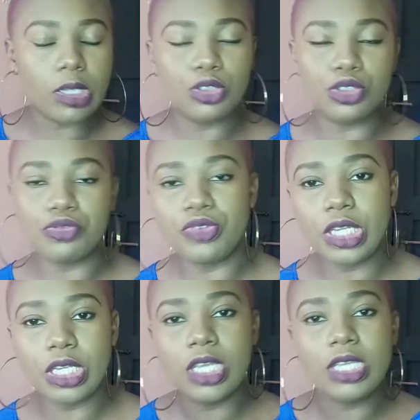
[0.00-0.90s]

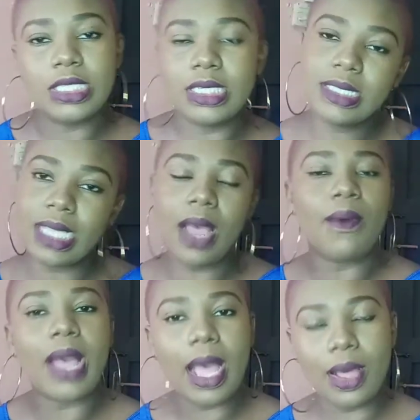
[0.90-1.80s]
during this
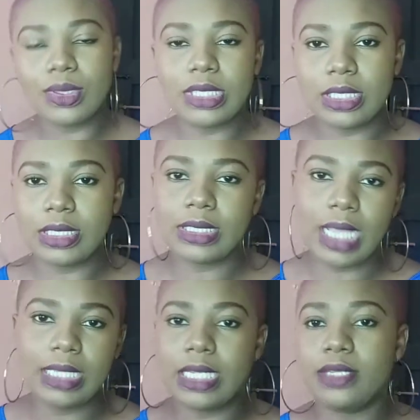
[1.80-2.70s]
our outing,
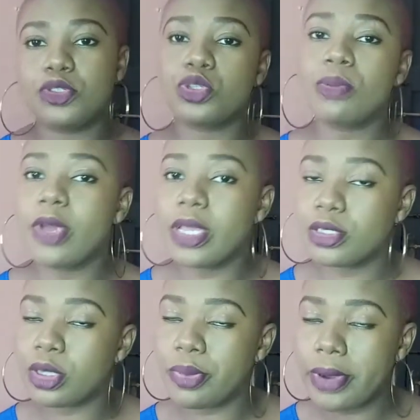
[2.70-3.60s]
and then it's no more a
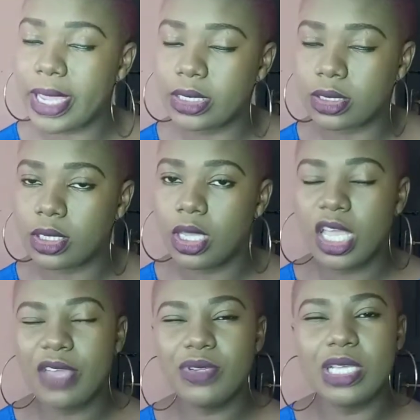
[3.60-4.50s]
surprise.
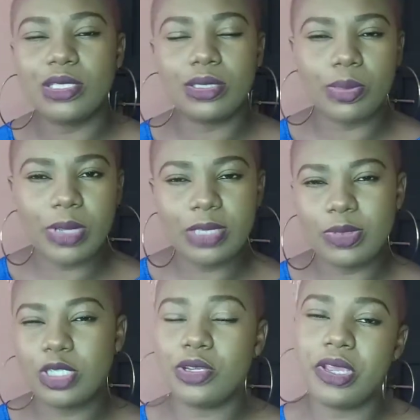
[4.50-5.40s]
Even though it's a surprise,
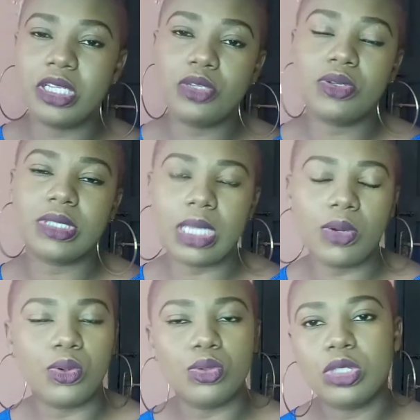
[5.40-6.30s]
but she already knows that,
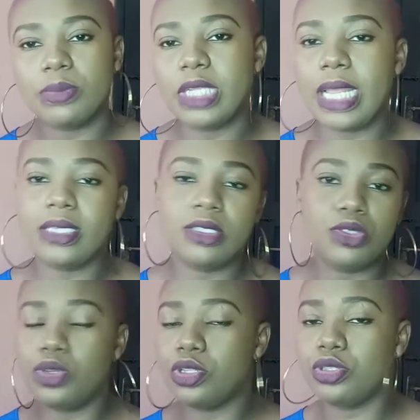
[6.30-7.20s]
oh, something like this
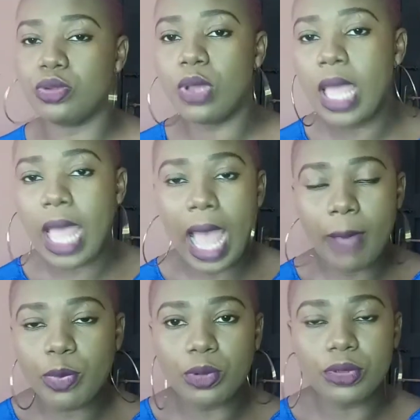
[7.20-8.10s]
is going to
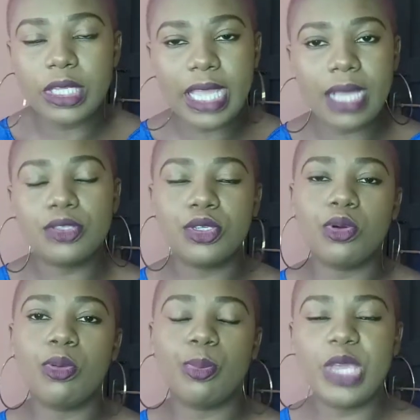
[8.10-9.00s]
happen. Yeah,
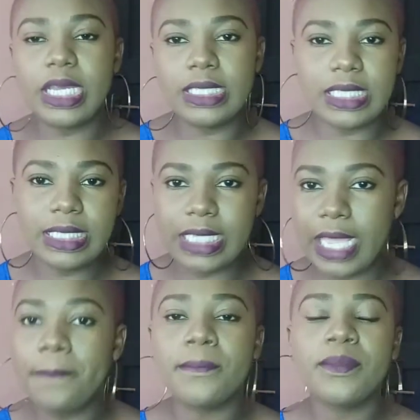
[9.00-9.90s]
so pick the
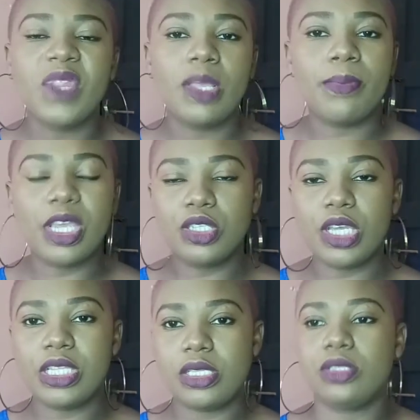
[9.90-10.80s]
day, make sure
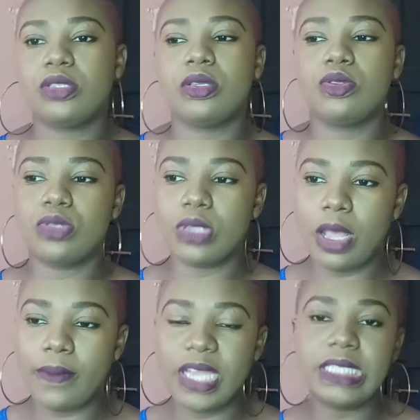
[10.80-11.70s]
it's
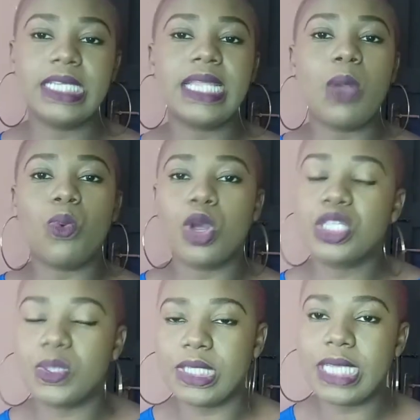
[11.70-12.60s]
a day that
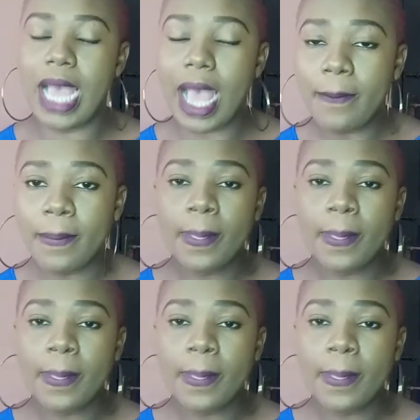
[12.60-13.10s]
works with her,